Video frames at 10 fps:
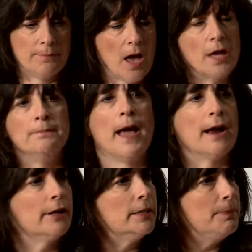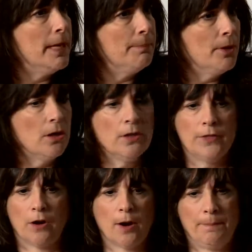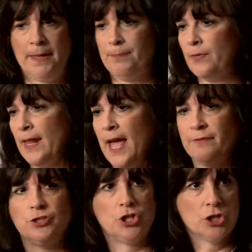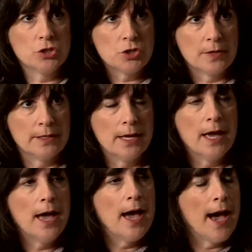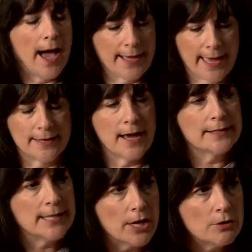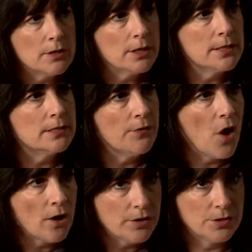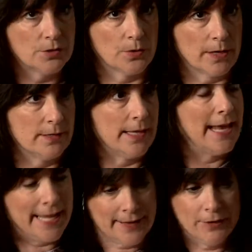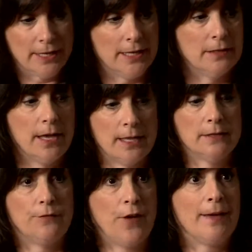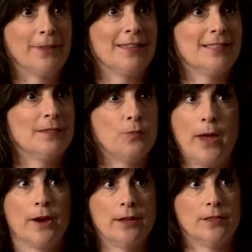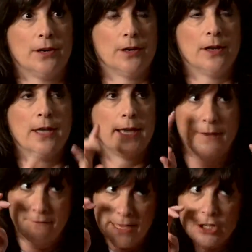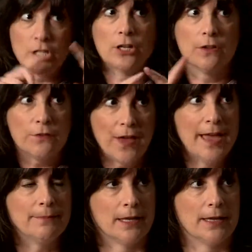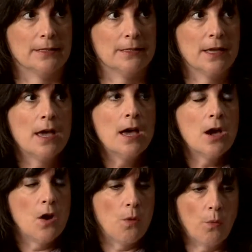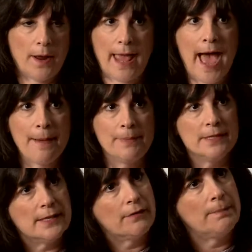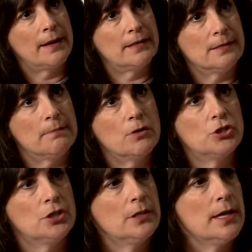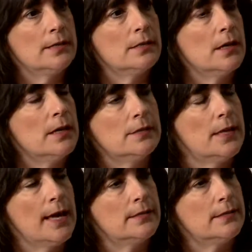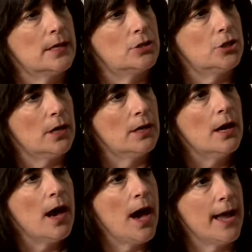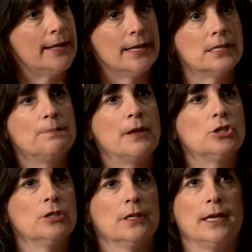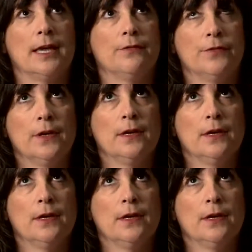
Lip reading: unmarried people, there are people that have children. I cannot tell you the list of horror stories. And even in families where they're conventional families, what happens, everybody's emotion is at such a height, especially if